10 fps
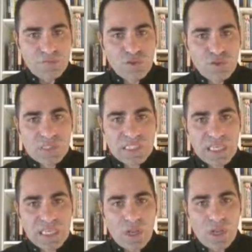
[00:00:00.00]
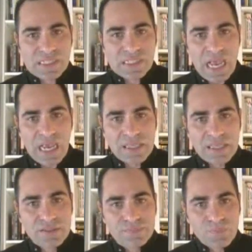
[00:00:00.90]
If you see one
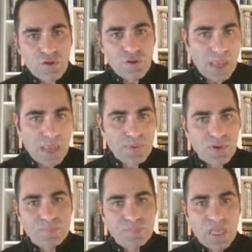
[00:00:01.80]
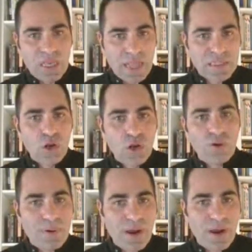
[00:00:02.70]
side, for example, and the
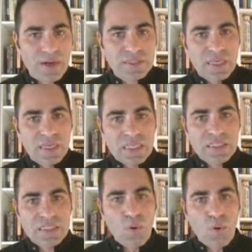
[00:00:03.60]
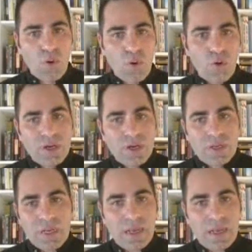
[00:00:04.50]
lower part is more
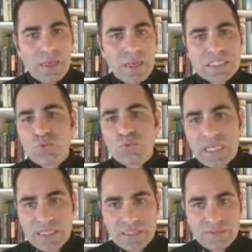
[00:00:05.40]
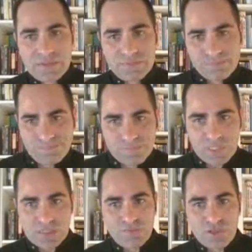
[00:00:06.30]
squeezed,
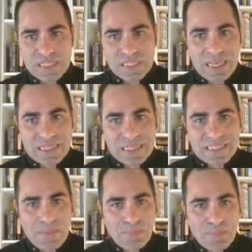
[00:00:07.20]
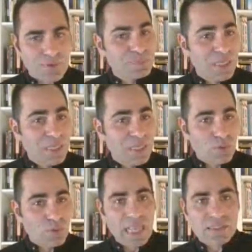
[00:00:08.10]
just for an example. So
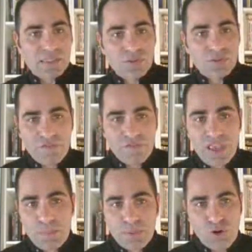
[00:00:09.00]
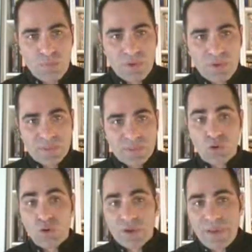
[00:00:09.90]
we can ask, do you have hip problems or
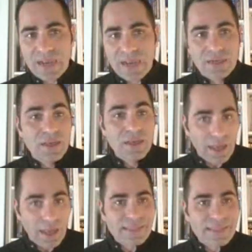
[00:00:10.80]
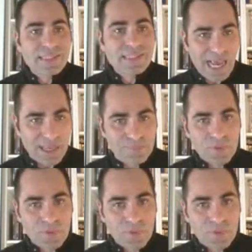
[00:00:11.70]
lower back on that side?